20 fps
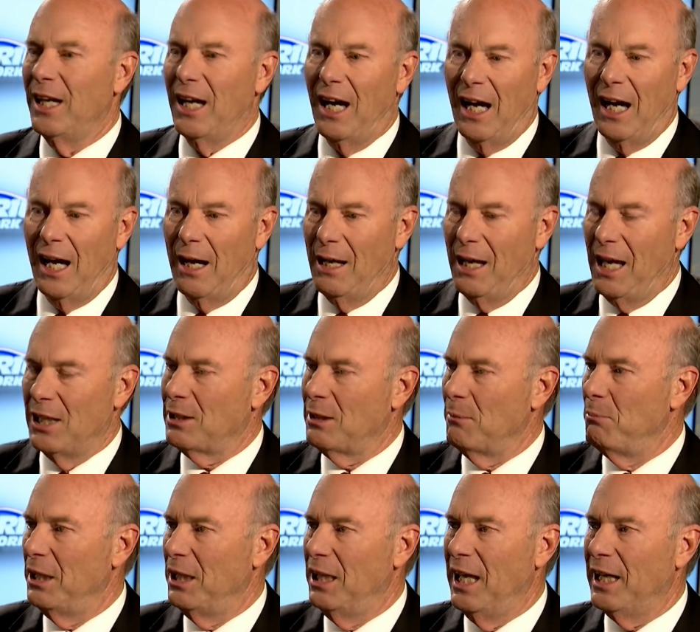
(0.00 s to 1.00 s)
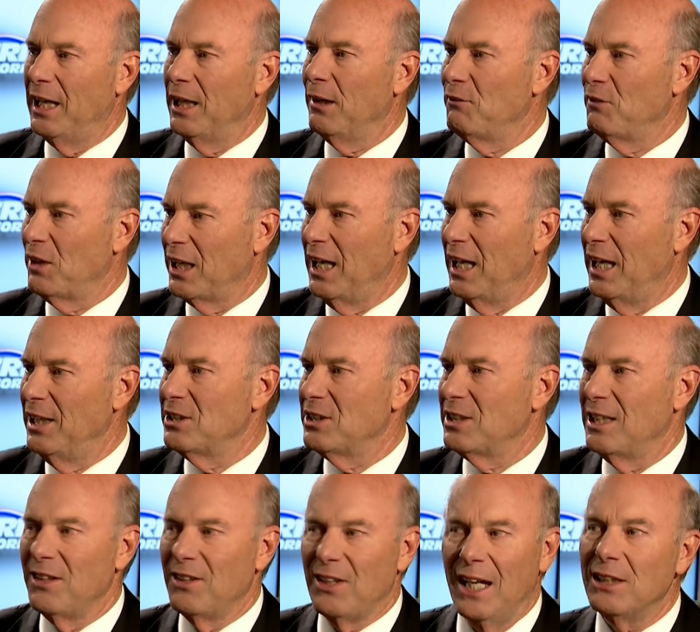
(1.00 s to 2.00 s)
uh, at the beginning of a
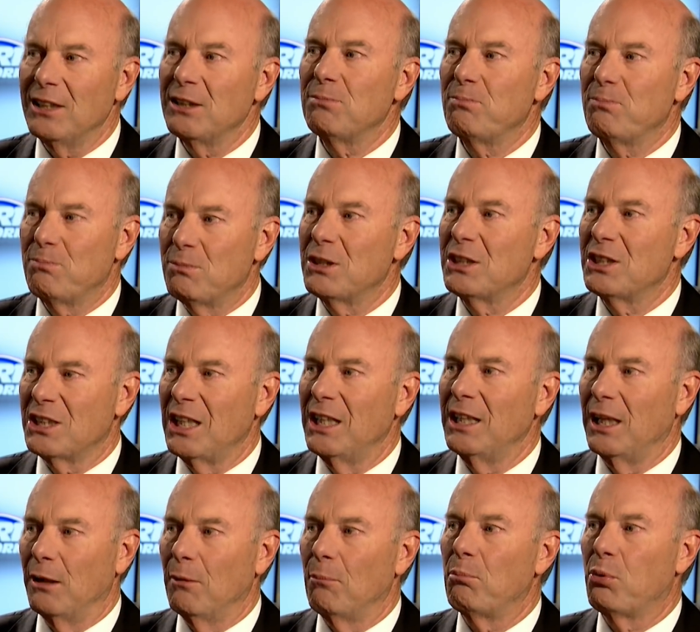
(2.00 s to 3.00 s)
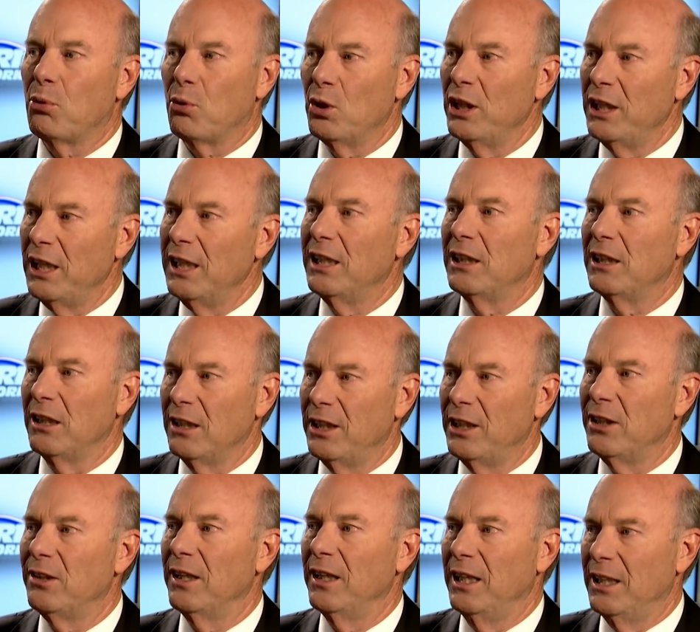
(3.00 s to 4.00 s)
case, that's sending a pretty
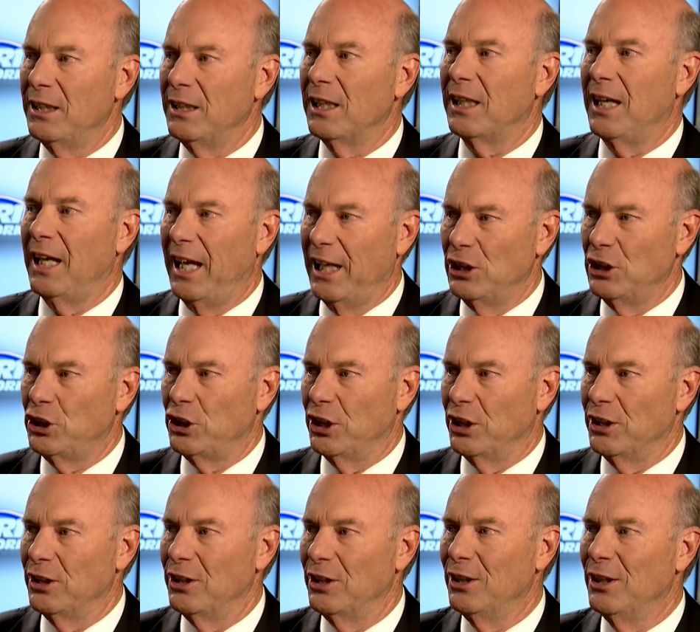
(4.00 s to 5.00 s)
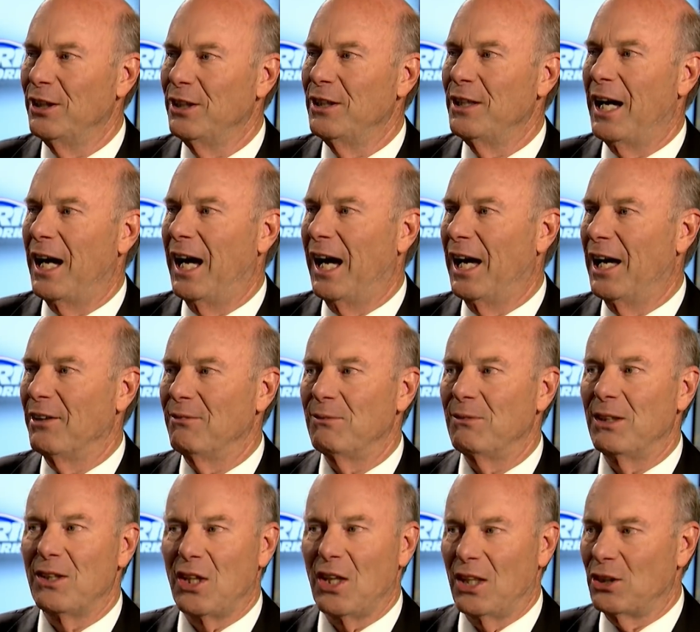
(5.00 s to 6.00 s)
clear indication uh,
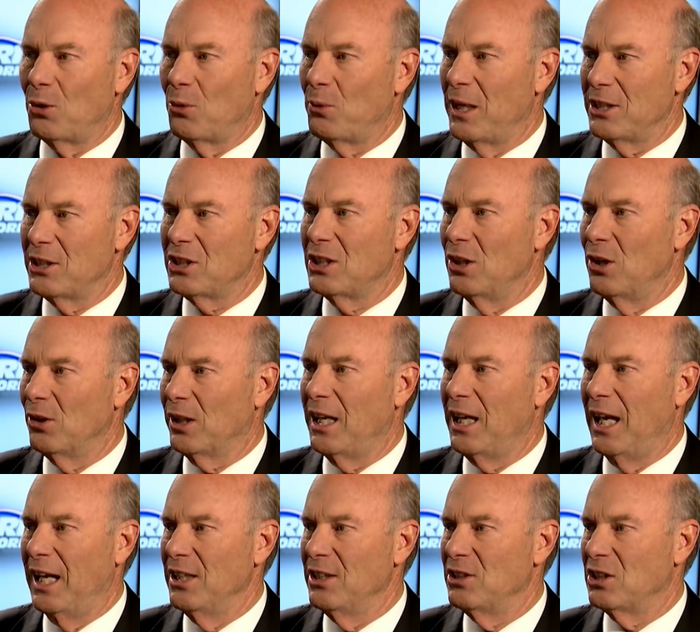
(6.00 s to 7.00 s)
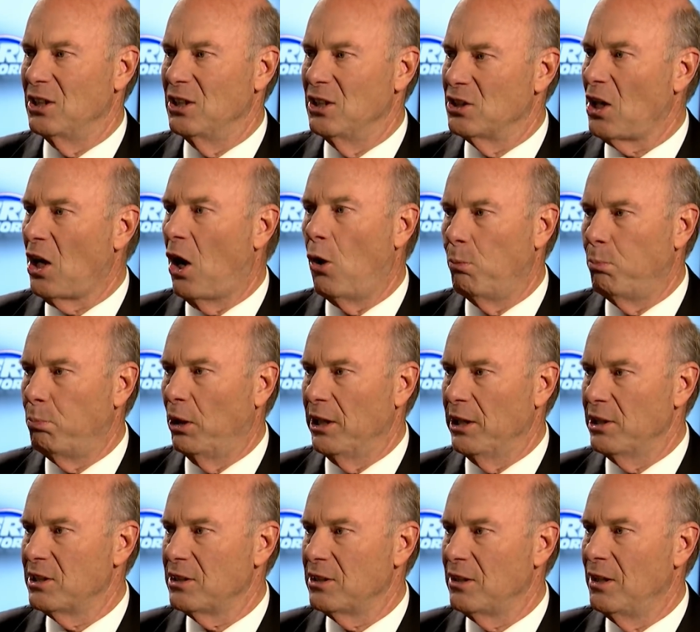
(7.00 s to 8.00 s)
that the rest of your case is
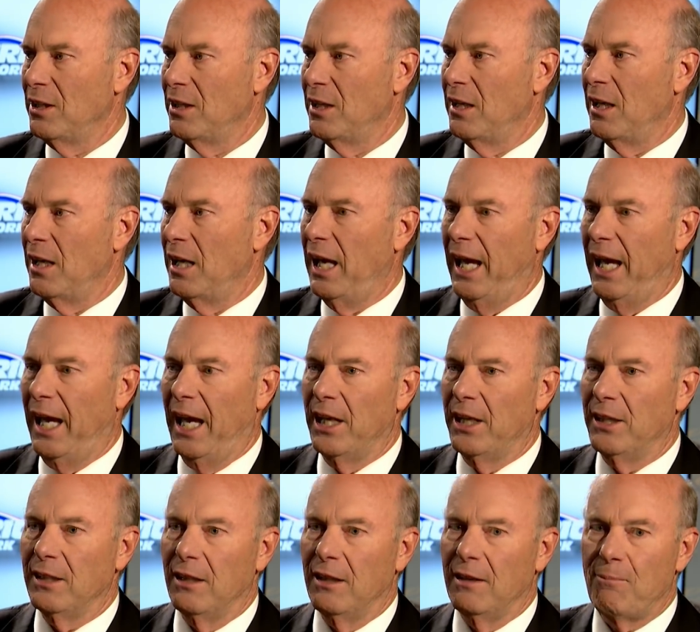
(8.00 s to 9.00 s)
hopeless. And